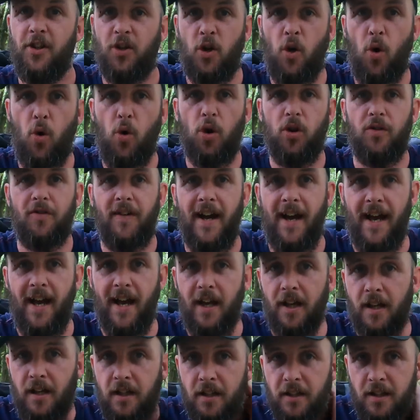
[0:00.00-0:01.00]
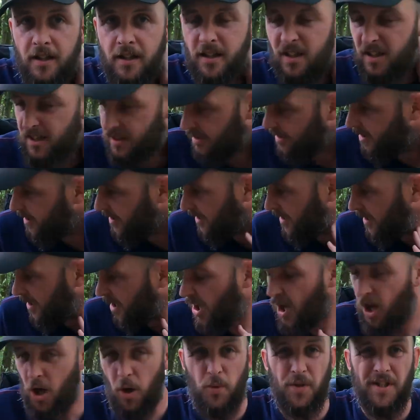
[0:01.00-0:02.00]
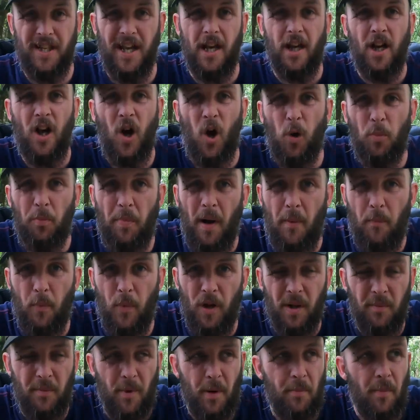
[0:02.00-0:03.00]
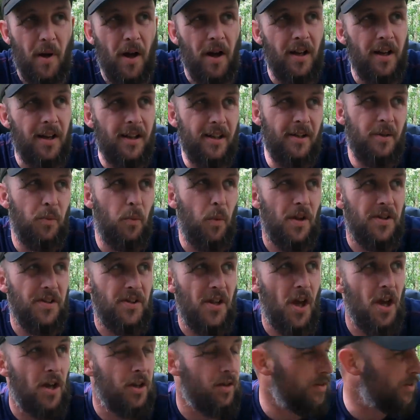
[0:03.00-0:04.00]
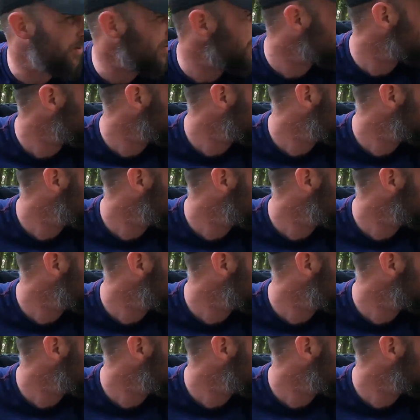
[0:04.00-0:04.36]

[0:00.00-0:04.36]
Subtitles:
cooler air. I always get cold bum with them in my one Tigris.